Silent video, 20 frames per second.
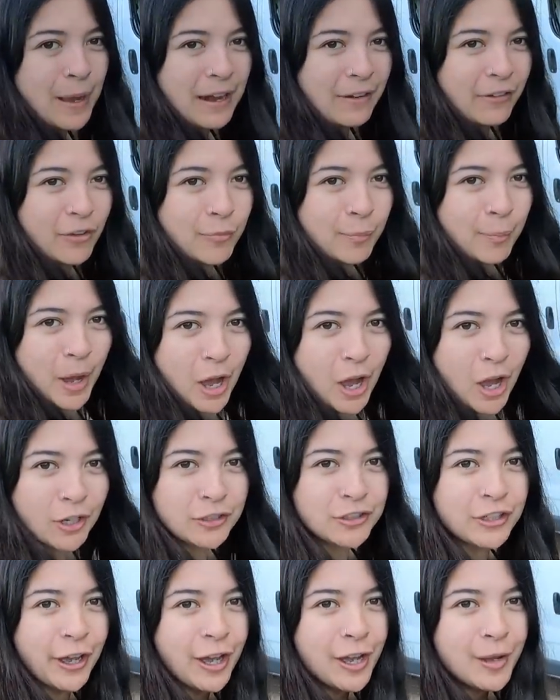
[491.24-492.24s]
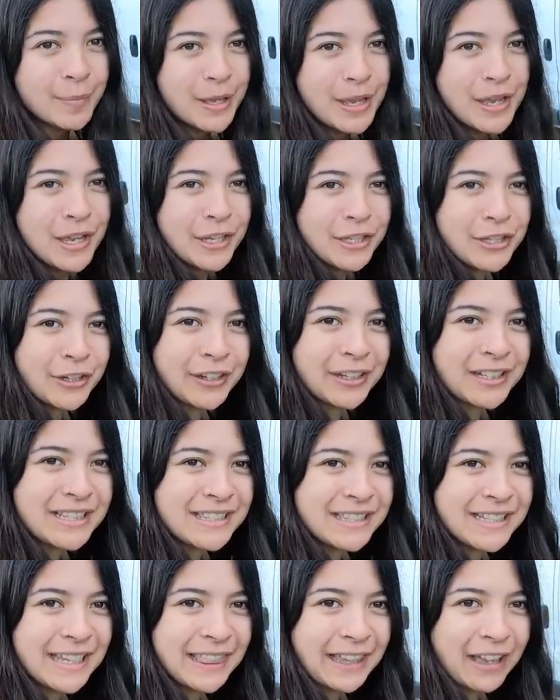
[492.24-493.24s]
is where I've parked up. You
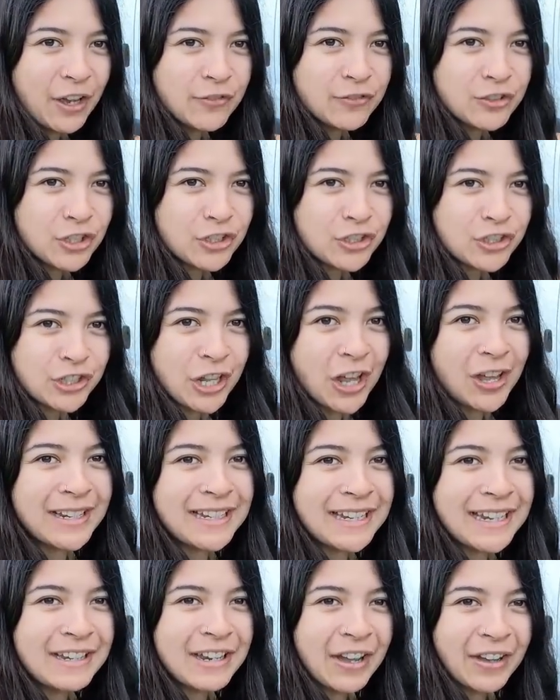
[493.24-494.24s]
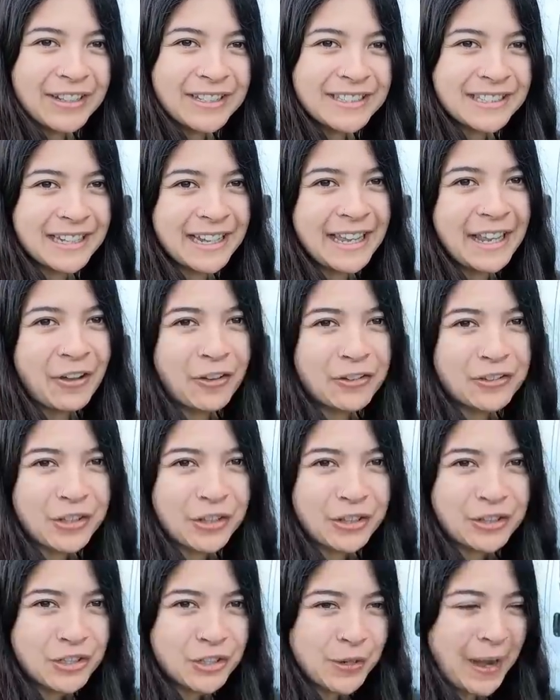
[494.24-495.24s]
can see that I've just slotted in nicely
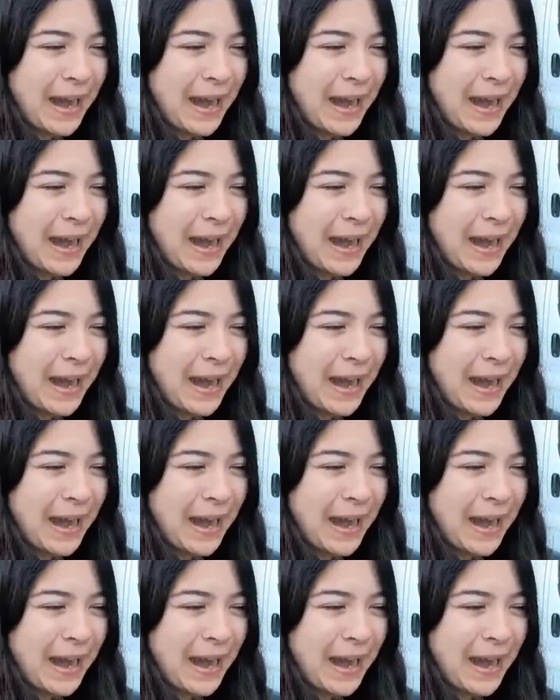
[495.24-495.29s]
onto the